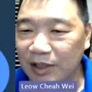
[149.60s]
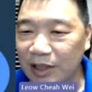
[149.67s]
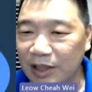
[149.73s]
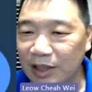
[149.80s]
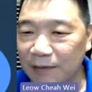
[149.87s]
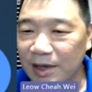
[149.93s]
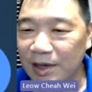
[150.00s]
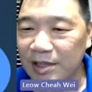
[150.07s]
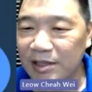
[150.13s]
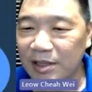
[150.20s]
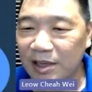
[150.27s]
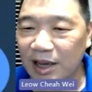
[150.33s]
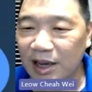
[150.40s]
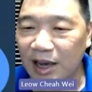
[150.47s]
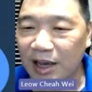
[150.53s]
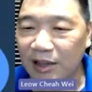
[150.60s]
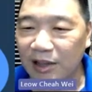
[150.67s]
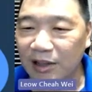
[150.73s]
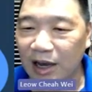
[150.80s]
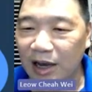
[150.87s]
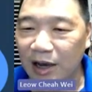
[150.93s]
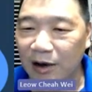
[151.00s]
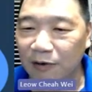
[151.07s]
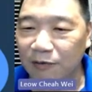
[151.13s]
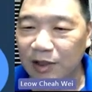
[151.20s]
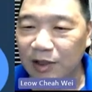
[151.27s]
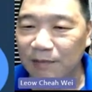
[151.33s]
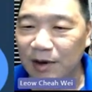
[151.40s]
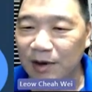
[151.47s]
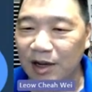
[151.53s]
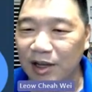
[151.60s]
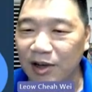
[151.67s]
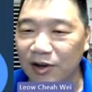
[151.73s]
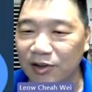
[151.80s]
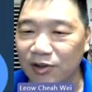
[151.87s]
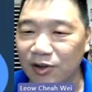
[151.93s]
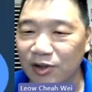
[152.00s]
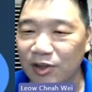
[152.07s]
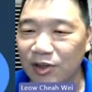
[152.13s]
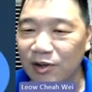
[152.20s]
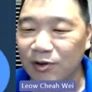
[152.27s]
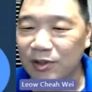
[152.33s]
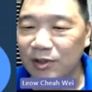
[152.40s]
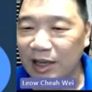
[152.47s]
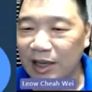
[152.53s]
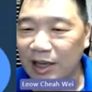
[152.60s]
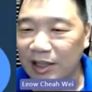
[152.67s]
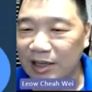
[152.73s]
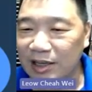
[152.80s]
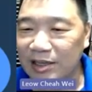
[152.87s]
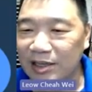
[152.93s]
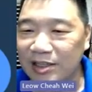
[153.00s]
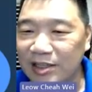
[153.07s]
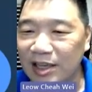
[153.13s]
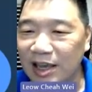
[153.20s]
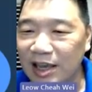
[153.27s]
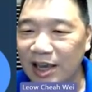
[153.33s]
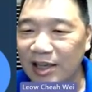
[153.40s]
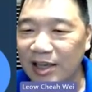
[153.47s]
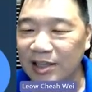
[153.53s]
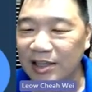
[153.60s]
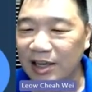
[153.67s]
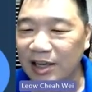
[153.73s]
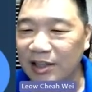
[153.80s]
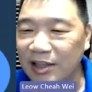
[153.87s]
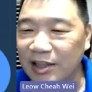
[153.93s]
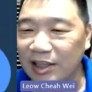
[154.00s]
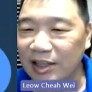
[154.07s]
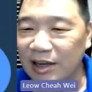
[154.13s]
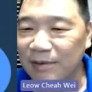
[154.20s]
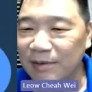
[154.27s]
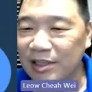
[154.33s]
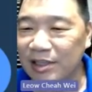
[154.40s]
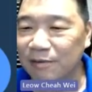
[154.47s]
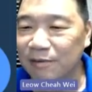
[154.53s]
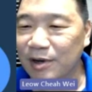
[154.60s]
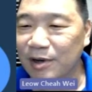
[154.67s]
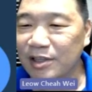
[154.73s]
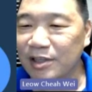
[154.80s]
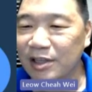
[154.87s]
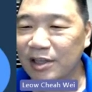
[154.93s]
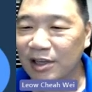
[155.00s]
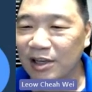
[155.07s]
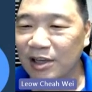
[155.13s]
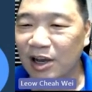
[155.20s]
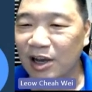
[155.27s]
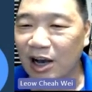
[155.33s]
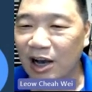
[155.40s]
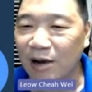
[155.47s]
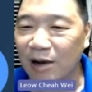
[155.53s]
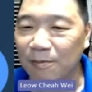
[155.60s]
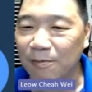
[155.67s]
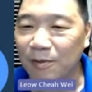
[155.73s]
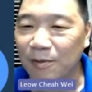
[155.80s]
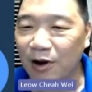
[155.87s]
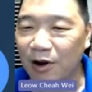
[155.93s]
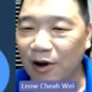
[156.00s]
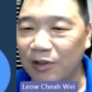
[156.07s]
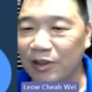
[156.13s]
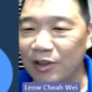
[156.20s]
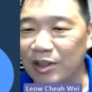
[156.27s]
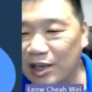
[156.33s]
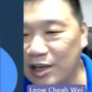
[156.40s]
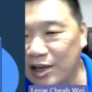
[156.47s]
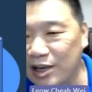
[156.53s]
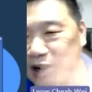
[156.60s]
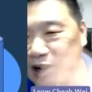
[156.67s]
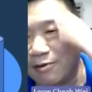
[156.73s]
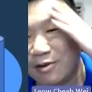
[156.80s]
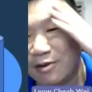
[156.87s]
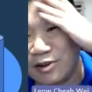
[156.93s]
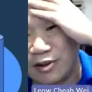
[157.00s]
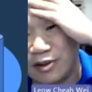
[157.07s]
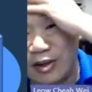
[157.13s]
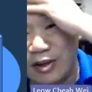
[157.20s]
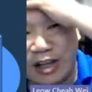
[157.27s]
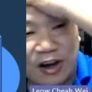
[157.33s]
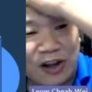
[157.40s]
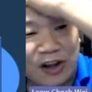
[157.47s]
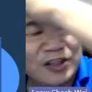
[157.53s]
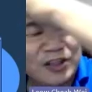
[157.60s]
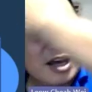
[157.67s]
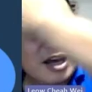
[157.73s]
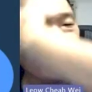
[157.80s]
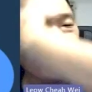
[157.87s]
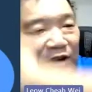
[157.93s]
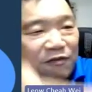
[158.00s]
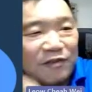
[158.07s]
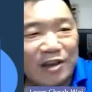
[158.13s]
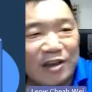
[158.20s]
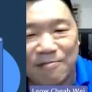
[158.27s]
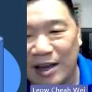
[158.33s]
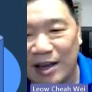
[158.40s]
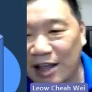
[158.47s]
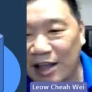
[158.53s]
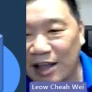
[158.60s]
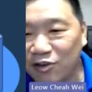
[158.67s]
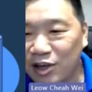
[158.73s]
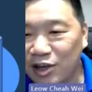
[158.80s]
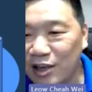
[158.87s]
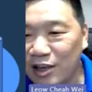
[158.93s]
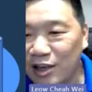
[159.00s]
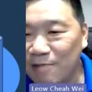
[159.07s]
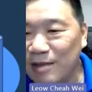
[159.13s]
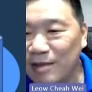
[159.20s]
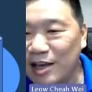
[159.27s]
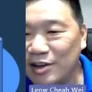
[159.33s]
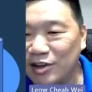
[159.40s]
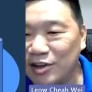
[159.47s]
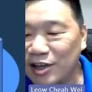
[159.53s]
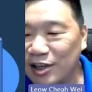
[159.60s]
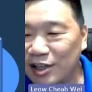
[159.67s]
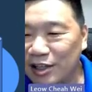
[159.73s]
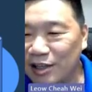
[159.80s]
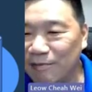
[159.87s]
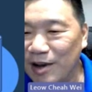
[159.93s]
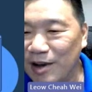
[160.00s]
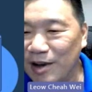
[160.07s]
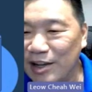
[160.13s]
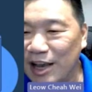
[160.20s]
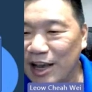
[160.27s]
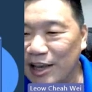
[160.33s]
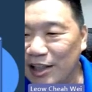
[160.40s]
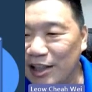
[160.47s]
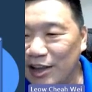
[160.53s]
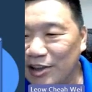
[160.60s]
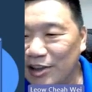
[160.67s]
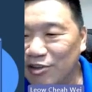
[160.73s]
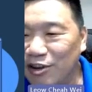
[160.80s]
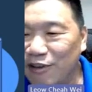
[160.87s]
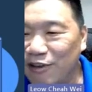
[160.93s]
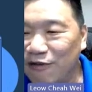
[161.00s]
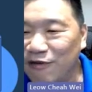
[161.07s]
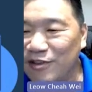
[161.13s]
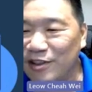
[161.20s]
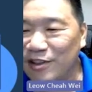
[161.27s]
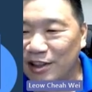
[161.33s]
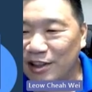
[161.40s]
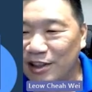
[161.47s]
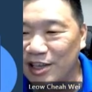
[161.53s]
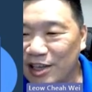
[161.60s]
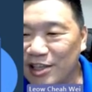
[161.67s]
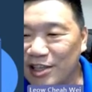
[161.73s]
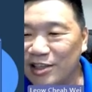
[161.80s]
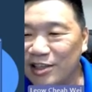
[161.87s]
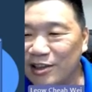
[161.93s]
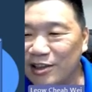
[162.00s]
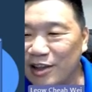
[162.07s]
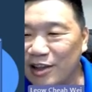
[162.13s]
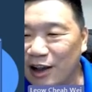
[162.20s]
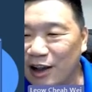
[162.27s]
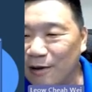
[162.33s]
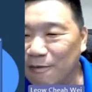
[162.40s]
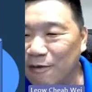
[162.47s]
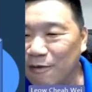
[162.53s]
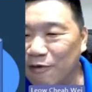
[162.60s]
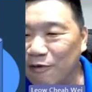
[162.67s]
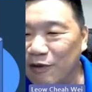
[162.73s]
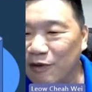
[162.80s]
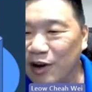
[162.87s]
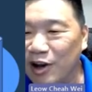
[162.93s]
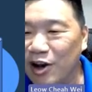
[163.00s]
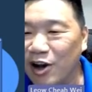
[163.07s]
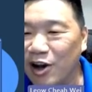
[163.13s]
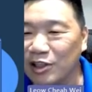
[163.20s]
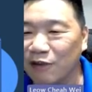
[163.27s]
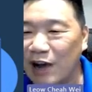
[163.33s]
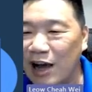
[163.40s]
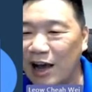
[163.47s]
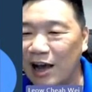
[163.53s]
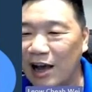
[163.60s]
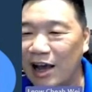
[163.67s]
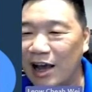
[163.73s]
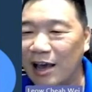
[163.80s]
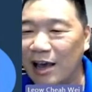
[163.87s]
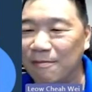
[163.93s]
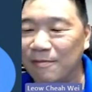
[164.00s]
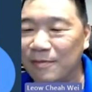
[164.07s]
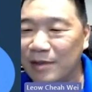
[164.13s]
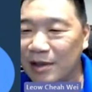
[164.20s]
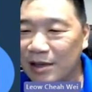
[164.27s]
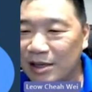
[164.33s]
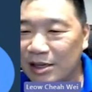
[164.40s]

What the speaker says: database. And we typically also use like the ECS and database servers on the cloud. So in the context of in my country, in Malaysia, typically I can achieve this with a cost of RM